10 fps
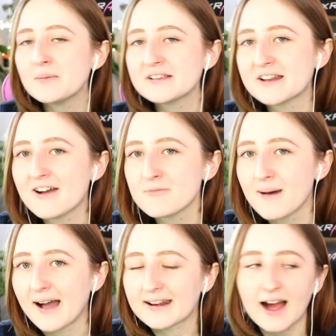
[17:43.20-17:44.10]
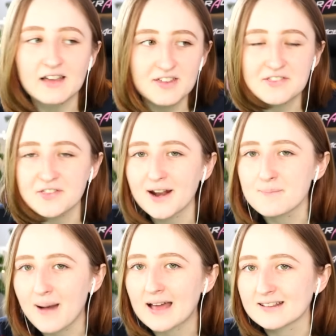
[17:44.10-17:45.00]
think we did half bad. I think that
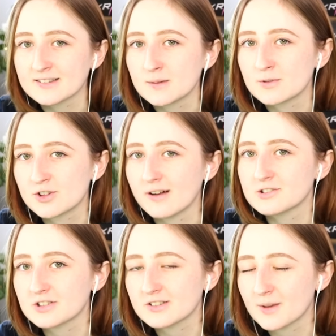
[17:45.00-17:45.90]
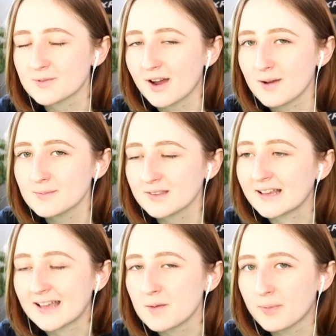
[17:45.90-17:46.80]
I'm bad at Sims challenges sometimes,
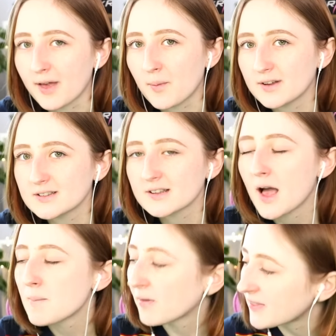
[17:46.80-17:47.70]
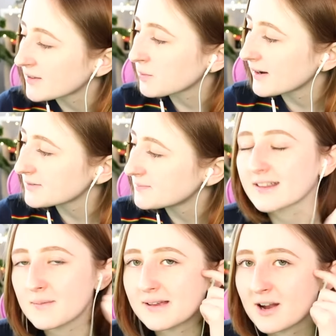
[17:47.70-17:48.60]
like gameplay ones, but this one,
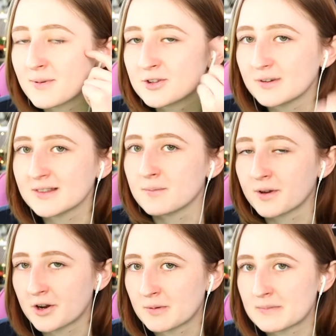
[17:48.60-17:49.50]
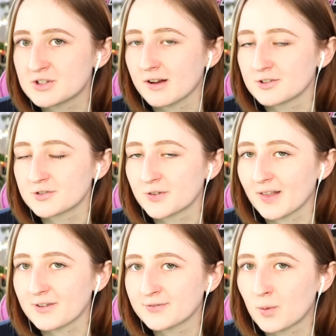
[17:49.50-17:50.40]
because I mean, I've been doing the 100 Baby challenge for
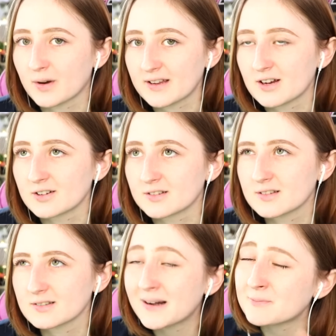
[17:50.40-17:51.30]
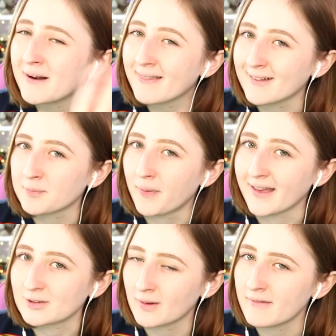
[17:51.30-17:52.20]
like four years, but it's been a Let's
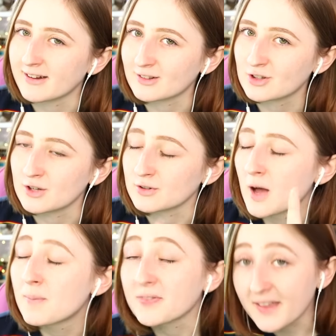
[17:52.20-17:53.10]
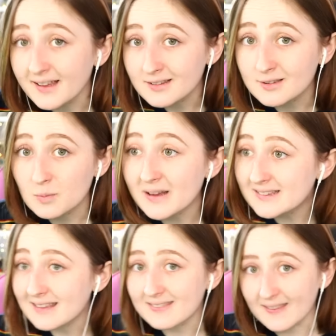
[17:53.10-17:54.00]
Play, so I have an excuse. But this, we did